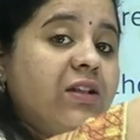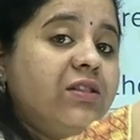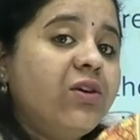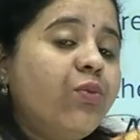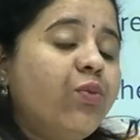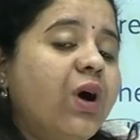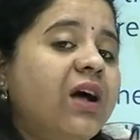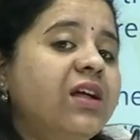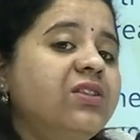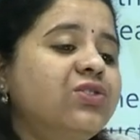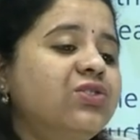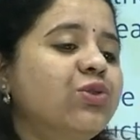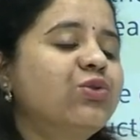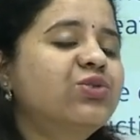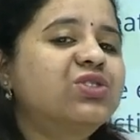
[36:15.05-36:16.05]
The
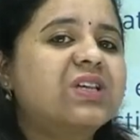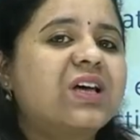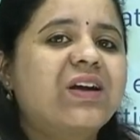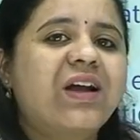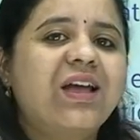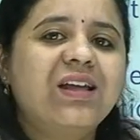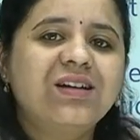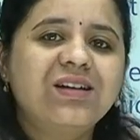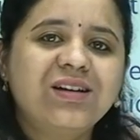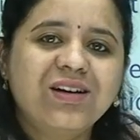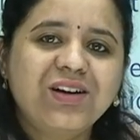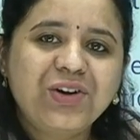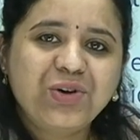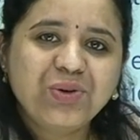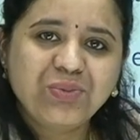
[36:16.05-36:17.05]
ones who
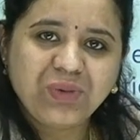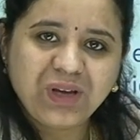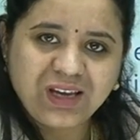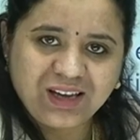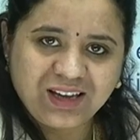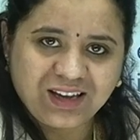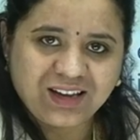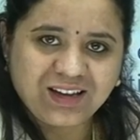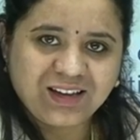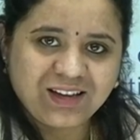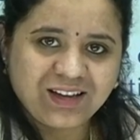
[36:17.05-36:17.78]
surrender to me